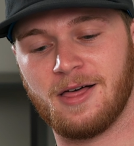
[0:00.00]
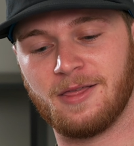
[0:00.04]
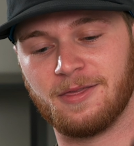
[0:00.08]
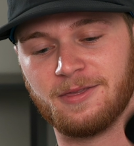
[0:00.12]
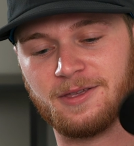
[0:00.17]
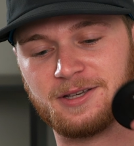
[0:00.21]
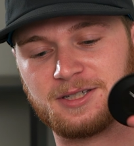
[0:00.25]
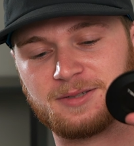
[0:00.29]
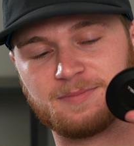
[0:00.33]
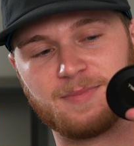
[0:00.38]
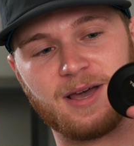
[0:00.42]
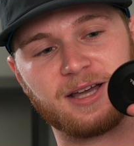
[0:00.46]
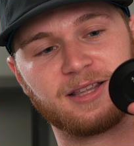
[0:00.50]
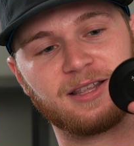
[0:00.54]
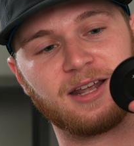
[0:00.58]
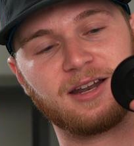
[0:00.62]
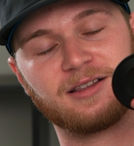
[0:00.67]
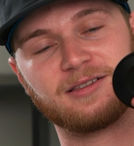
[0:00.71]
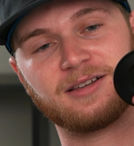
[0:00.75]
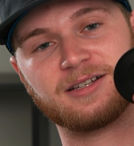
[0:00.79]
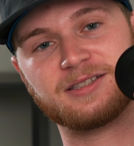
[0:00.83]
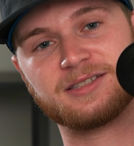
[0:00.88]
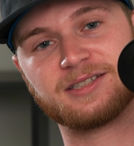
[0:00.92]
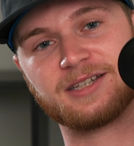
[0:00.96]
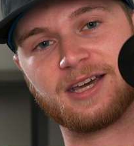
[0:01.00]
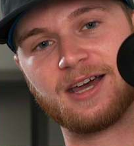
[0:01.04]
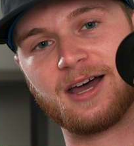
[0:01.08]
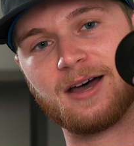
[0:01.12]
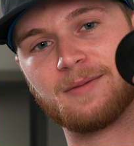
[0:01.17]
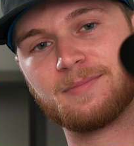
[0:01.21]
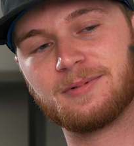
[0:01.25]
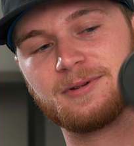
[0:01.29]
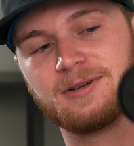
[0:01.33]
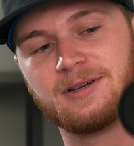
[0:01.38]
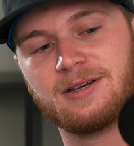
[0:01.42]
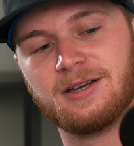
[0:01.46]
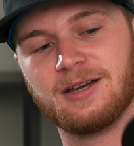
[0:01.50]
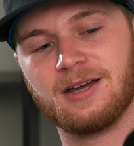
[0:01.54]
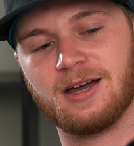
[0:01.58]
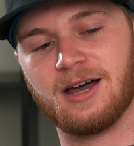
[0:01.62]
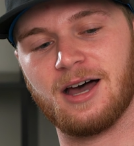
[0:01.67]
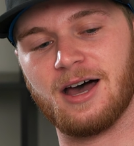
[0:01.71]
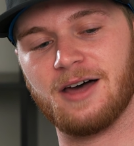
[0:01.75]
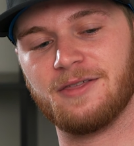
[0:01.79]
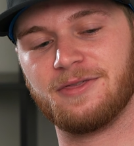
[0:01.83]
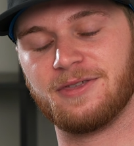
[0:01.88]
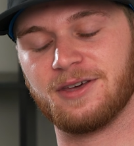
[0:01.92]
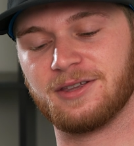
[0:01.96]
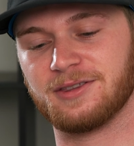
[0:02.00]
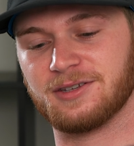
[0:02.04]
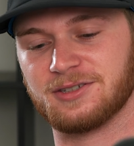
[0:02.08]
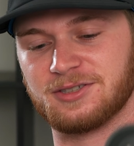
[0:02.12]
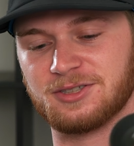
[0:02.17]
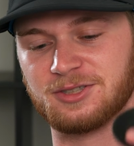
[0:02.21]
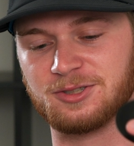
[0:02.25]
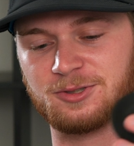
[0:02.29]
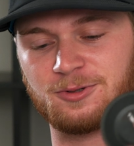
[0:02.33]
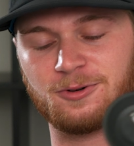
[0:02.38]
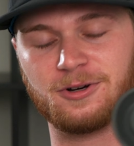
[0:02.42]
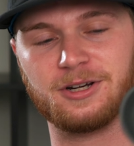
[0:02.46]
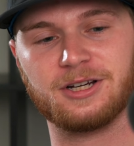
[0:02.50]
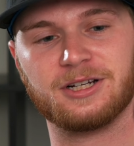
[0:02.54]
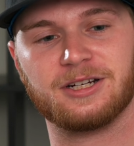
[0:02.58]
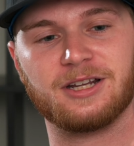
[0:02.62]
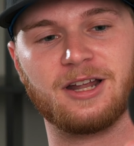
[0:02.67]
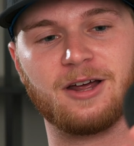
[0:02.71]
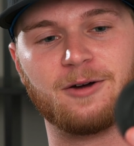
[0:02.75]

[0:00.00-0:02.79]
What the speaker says: this magnetic lens cap. I think this is great.